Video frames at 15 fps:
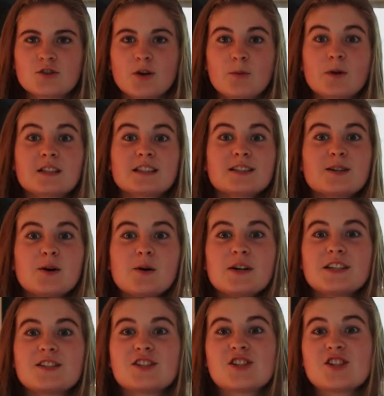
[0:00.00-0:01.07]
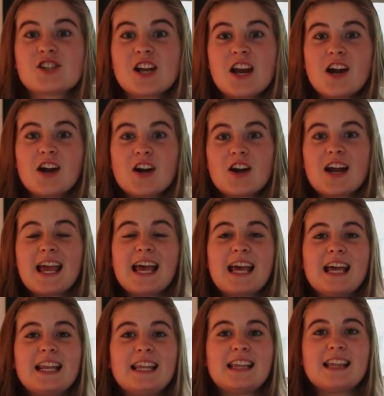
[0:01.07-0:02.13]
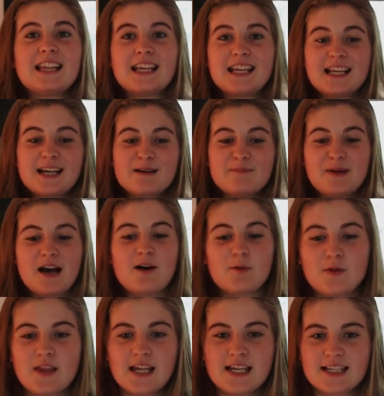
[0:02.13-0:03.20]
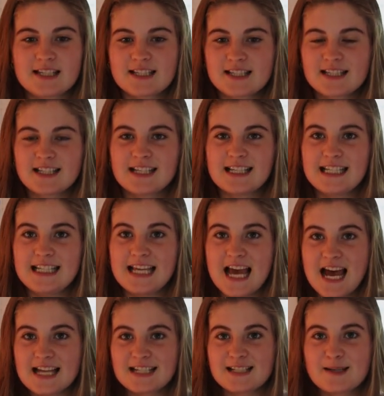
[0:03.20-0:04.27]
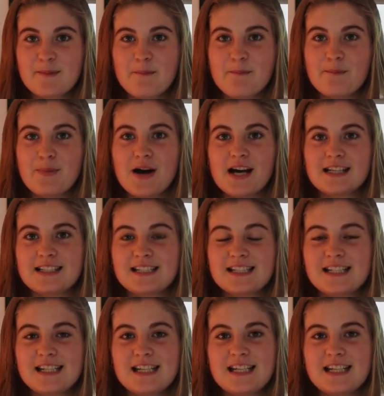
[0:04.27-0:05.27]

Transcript: So I wasn't going to share anything about this yet, but